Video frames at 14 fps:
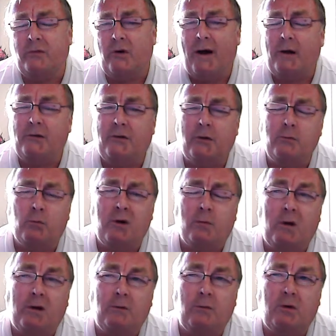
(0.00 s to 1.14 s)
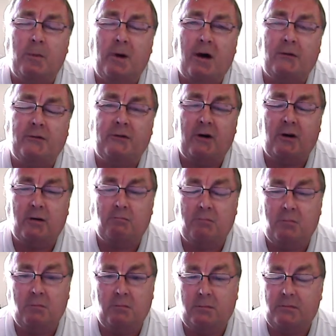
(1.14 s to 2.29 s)
around, don't we, when we're about
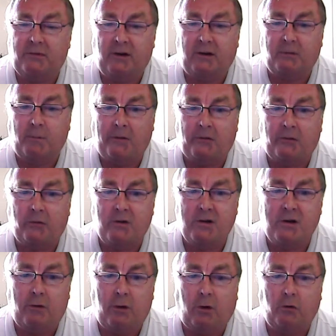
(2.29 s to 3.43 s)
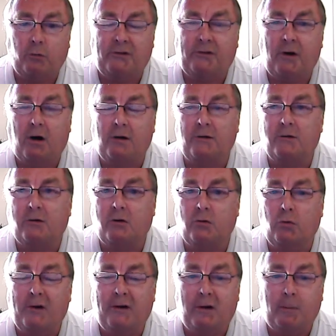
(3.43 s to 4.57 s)
6 months or a year old. We start
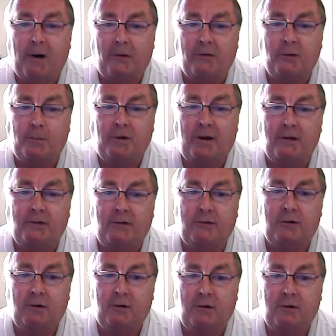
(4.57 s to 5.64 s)
crawling about the place